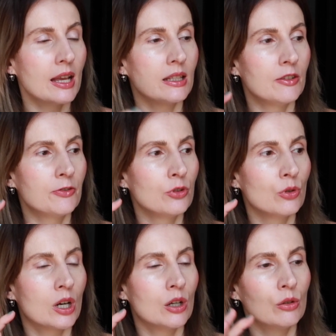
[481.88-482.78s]
and if
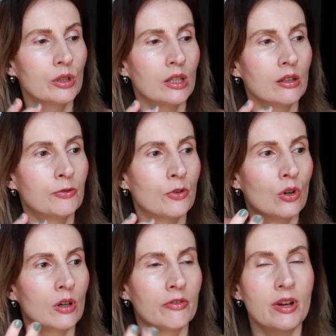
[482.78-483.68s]
you are looking
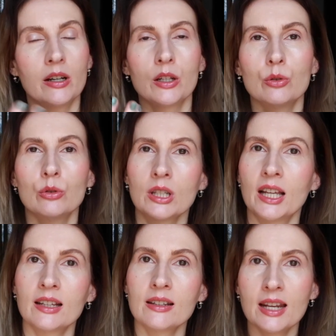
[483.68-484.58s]
for a very good,
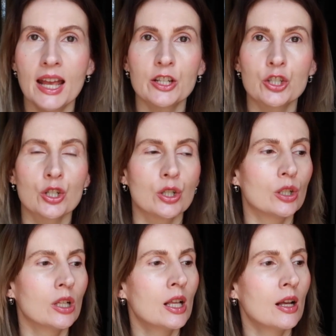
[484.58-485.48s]
like
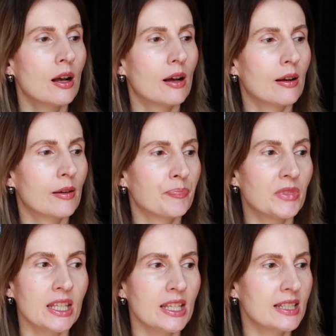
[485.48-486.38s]
natural,
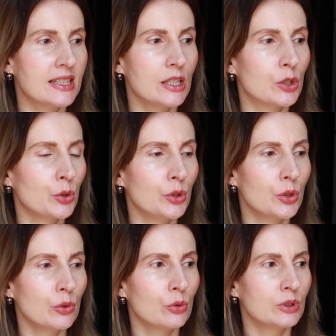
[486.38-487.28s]
easy to
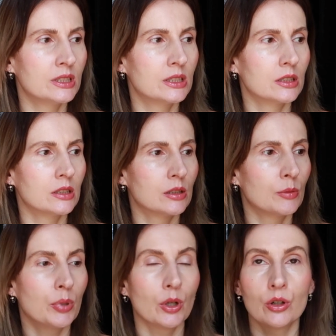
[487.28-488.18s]
use
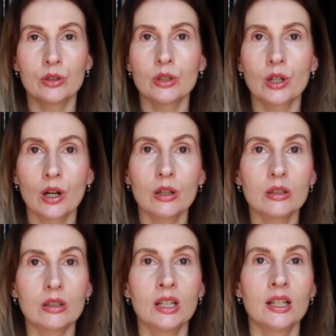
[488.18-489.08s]
blonde
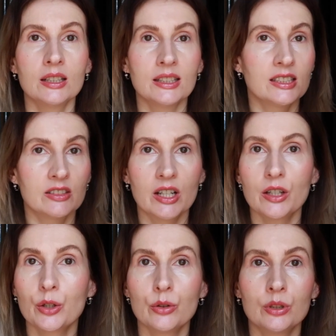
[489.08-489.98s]
color, this is
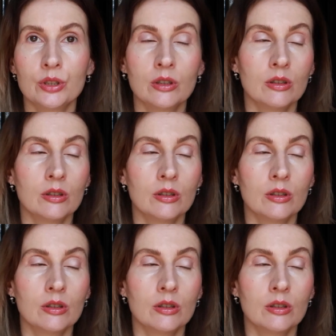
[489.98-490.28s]
very good